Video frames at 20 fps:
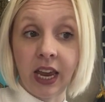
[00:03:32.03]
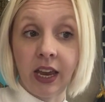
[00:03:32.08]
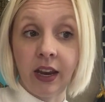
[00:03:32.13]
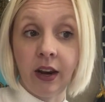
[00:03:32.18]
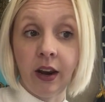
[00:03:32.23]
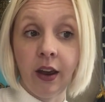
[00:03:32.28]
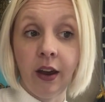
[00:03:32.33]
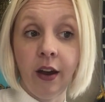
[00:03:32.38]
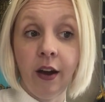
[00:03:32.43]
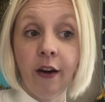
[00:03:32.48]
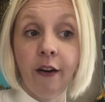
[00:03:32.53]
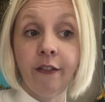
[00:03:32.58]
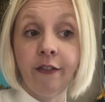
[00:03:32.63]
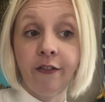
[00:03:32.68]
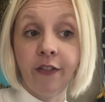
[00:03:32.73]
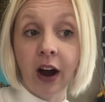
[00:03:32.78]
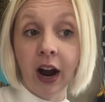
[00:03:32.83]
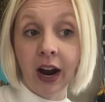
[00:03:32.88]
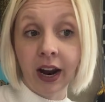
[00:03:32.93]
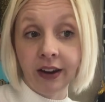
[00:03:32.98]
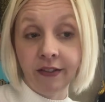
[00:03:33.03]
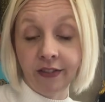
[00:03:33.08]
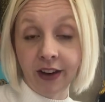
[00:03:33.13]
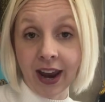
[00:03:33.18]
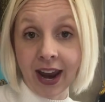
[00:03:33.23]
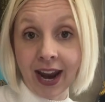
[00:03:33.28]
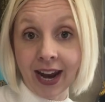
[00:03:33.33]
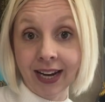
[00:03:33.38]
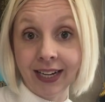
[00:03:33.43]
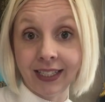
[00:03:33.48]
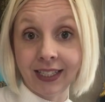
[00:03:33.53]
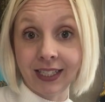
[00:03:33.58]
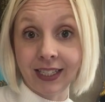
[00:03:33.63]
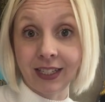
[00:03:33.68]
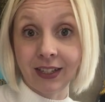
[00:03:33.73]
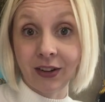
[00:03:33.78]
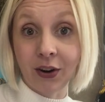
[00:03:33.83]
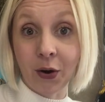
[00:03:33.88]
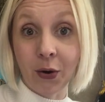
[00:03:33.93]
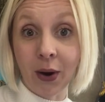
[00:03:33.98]
than five
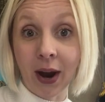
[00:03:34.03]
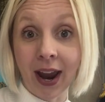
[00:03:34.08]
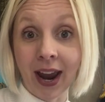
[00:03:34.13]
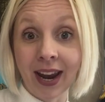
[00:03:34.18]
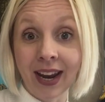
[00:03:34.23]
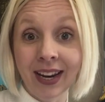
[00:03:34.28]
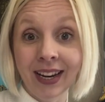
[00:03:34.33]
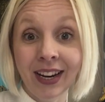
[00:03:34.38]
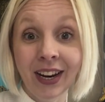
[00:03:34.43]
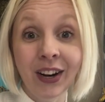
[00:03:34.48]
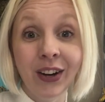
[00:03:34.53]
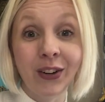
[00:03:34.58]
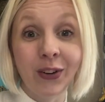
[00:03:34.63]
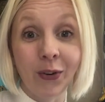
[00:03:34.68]
eighths, okay?